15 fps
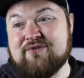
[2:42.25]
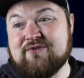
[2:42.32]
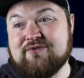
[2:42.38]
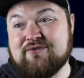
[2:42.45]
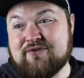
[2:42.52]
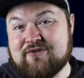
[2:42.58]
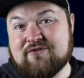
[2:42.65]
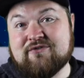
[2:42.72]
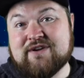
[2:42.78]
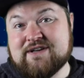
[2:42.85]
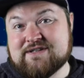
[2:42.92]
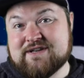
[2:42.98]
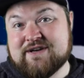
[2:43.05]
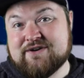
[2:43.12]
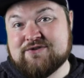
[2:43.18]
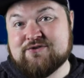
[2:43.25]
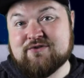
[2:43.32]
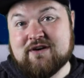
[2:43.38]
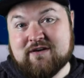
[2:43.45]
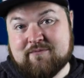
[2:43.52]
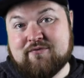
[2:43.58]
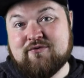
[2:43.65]
do your research on
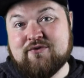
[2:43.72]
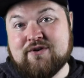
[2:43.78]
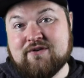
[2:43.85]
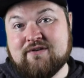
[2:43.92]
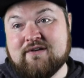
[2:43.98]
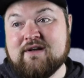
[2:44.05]
an opponent.